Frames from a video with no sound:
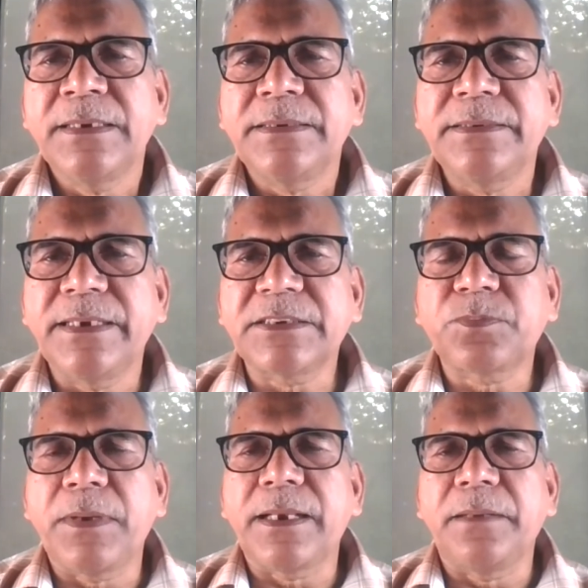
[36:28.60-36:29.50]
Next
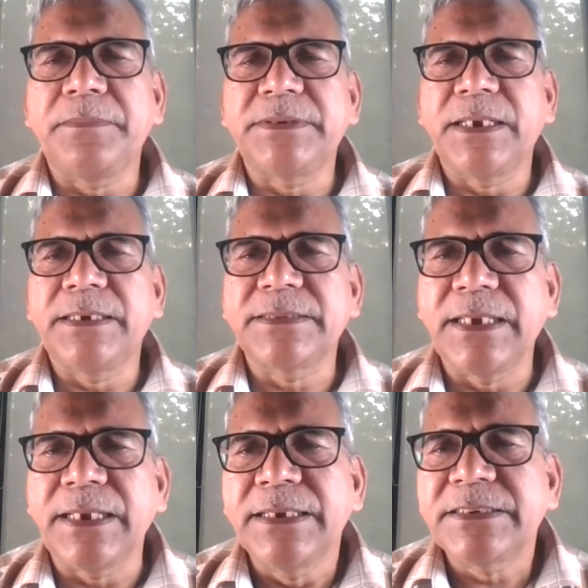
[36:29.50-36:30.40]
parameter is
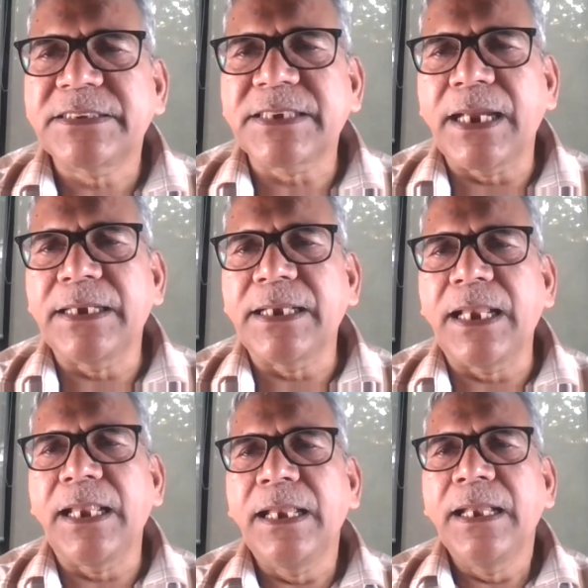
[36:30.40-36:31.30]
the
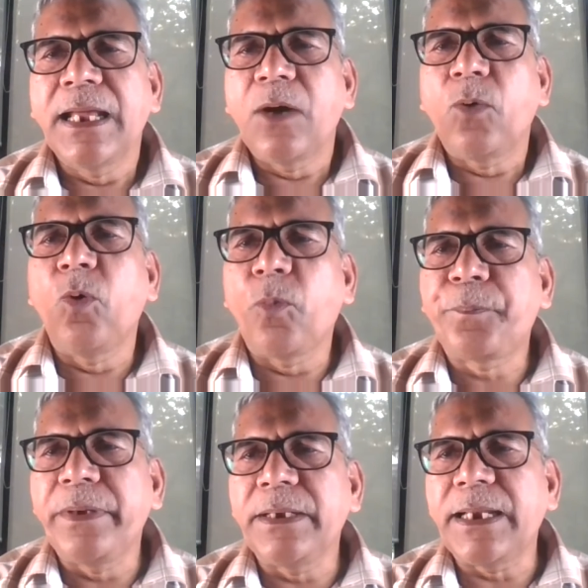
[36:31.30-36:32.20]
channel
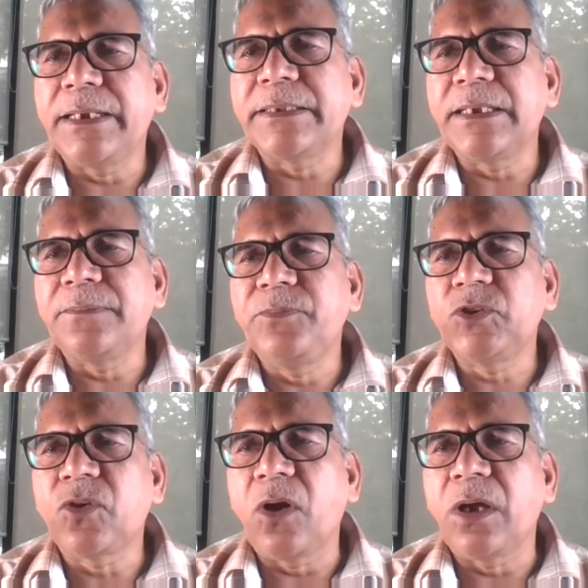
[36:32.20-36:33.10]
hopping and the
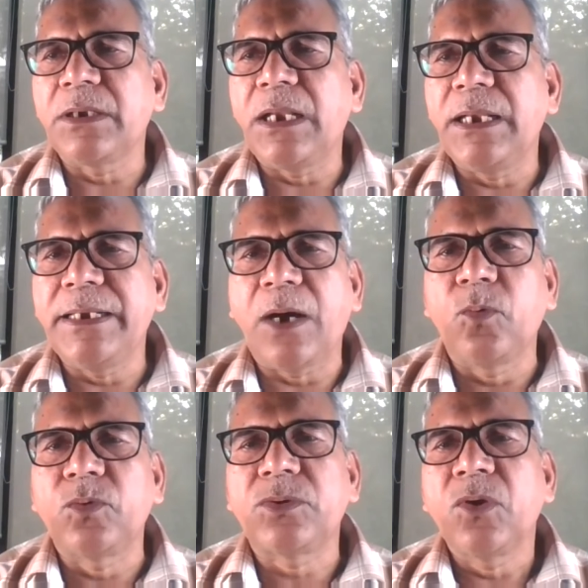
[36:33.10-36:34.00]
beacon
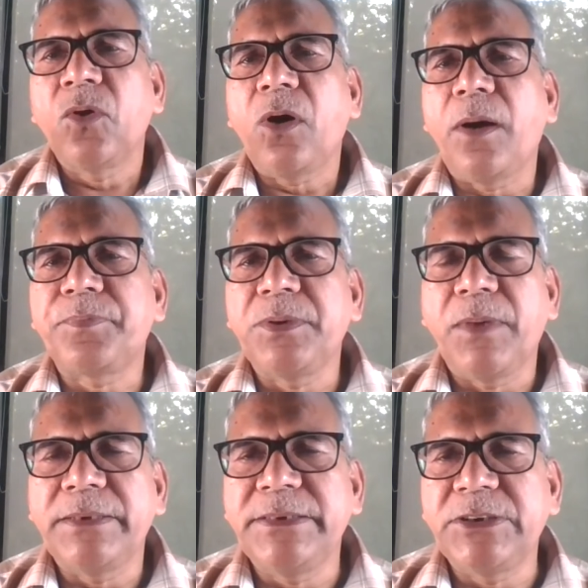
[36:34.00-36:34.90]
layout
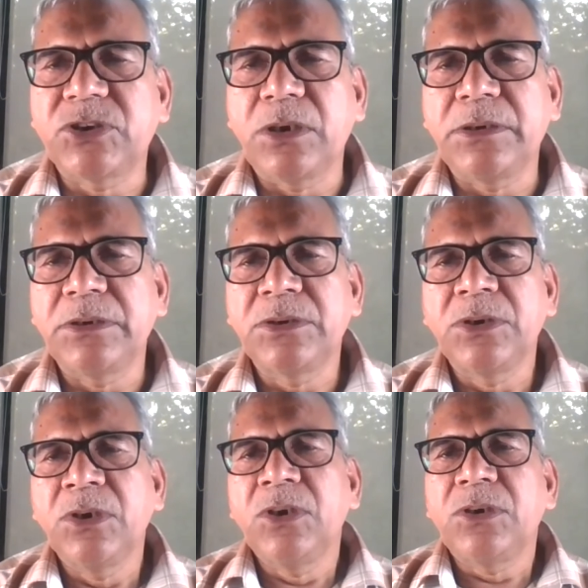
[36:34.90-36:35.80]
optimization.
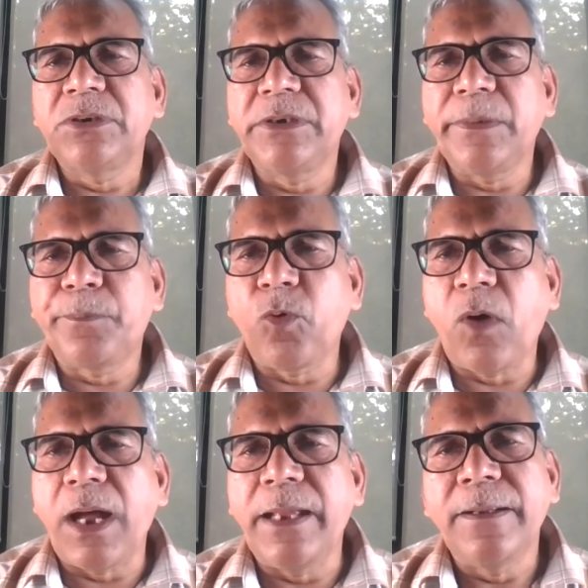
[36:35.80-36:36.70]

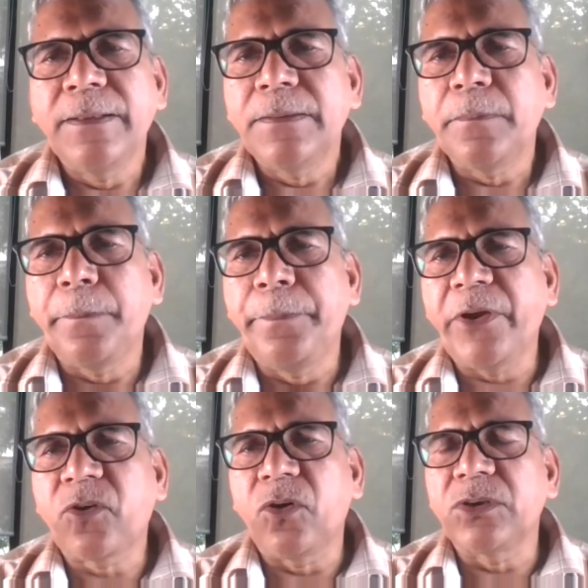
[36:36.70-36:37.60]
Deploy
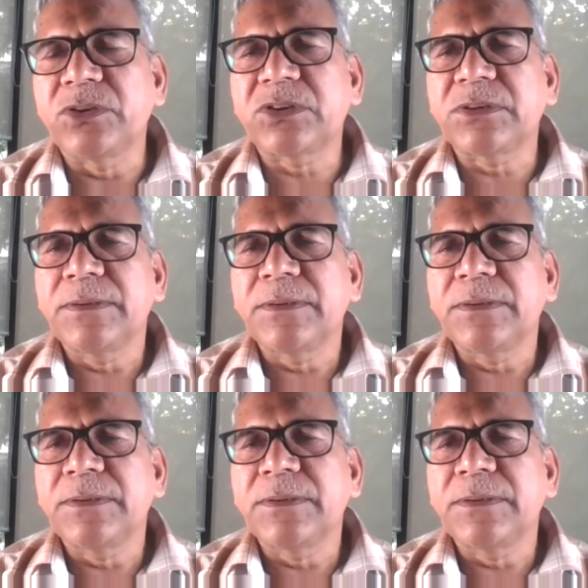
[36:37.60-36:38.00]
beacons